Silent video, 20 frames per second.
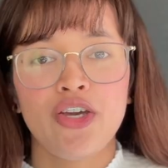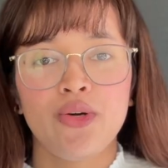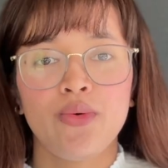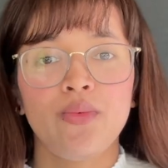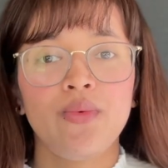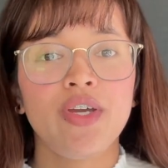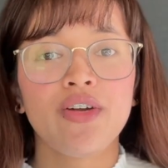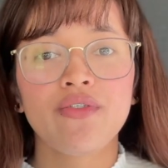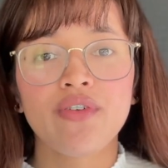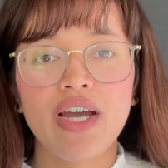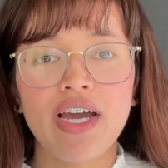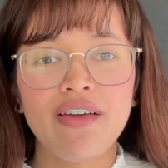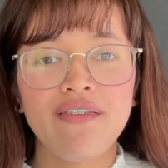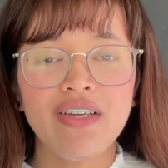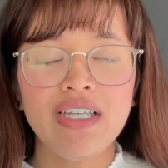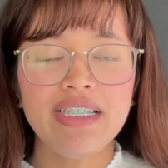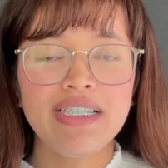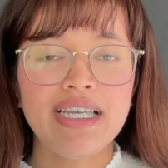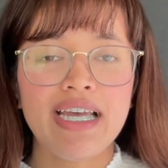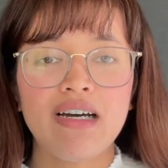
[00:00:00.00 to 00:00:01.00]
We arrived
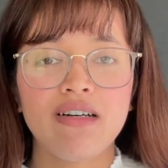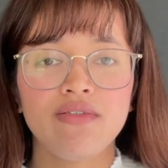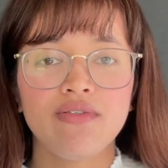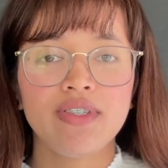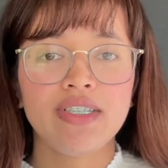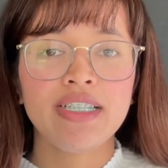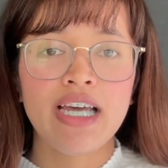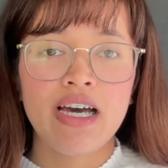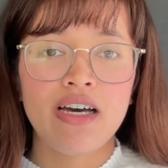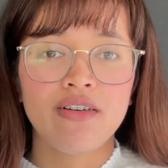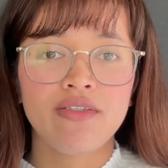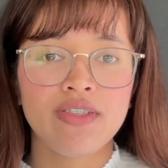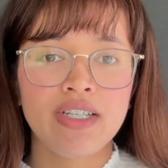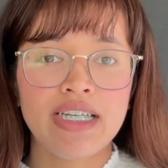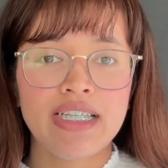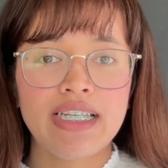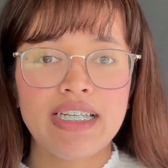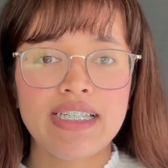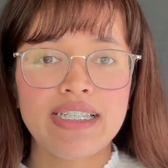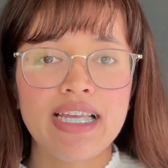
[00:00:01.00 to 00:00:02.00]
in downtown
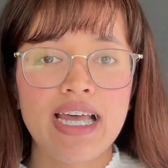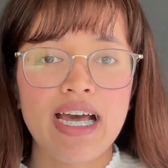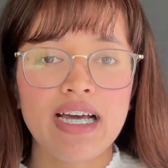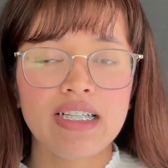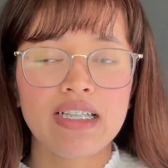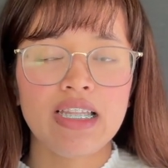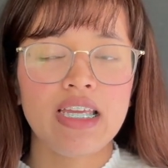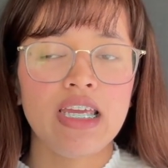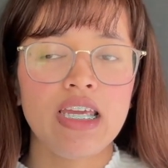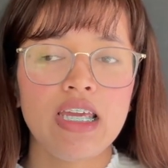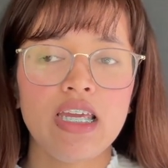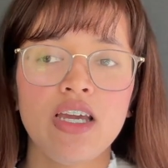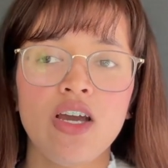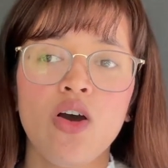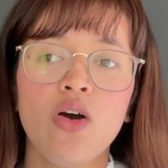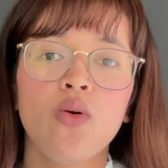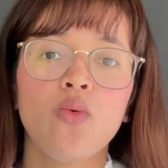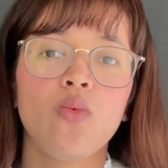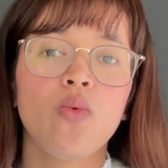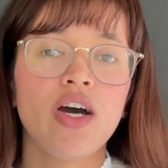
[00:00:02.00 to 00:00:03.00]
at exactly
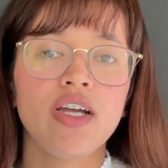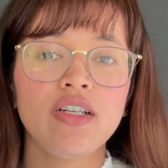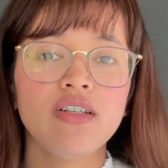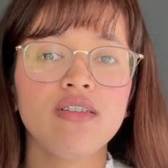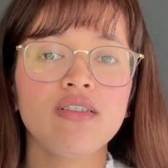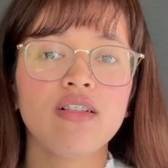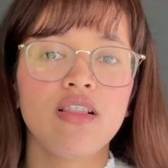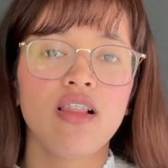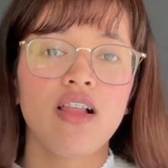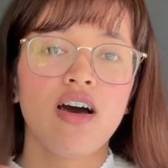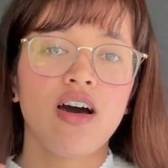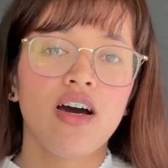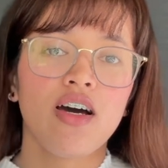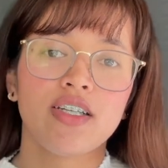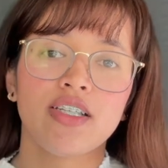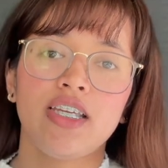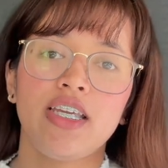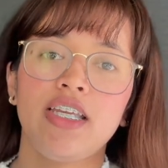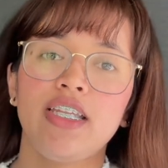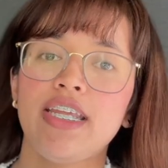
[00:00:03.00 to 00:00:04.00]
1
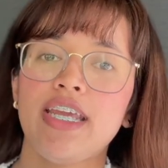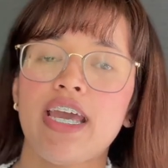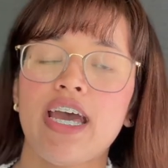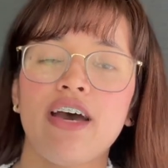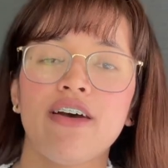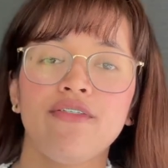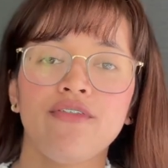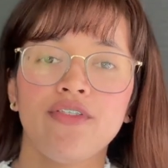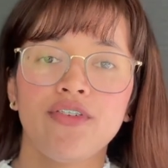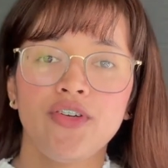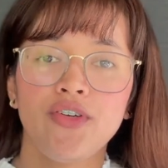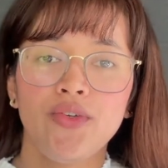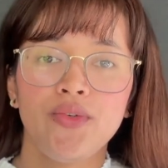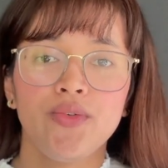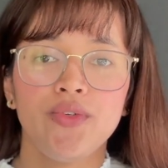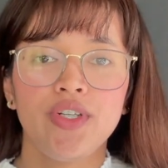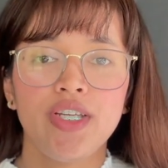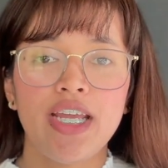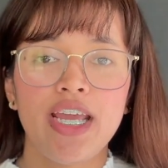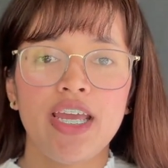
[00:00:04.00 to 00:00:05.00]
o'clock in the
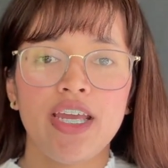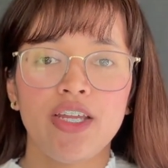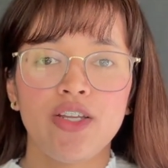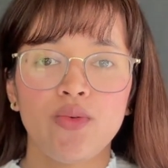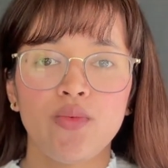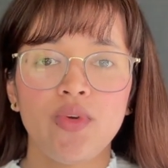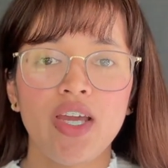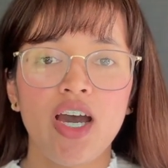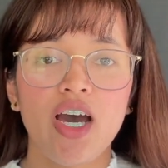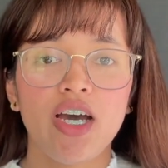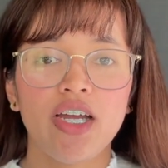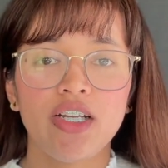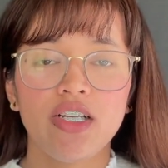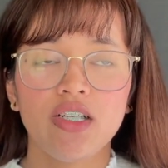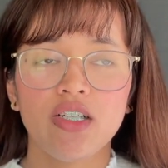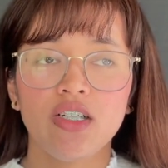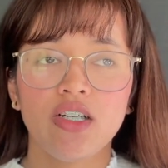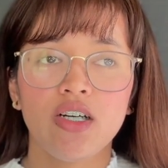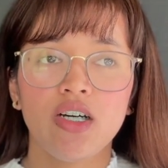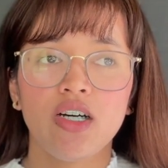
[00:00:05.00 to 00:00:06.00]
afternoon and we had
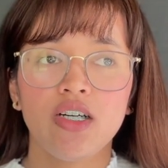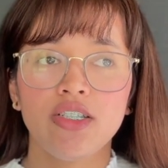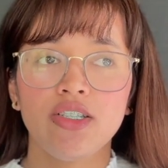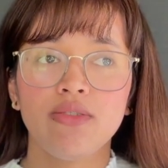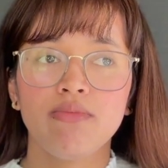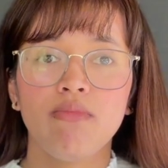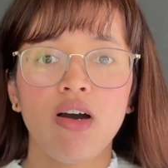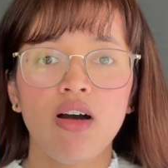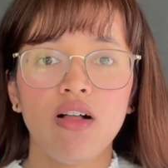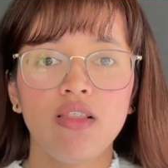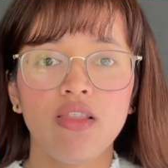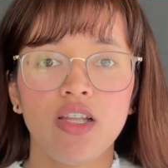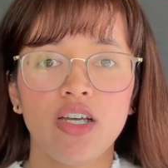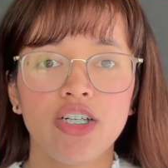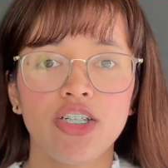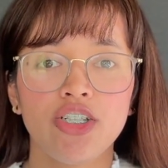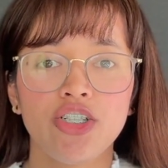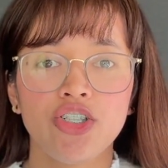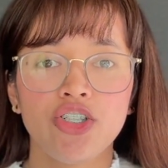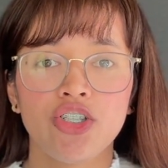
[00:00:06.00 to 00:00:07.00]
a small
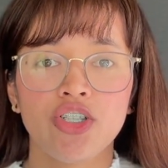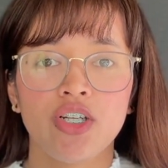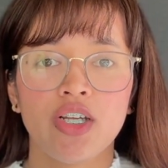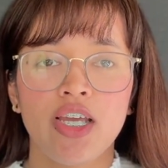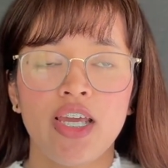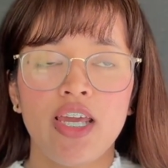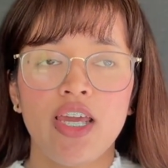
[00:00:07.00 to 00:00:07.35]
lunch,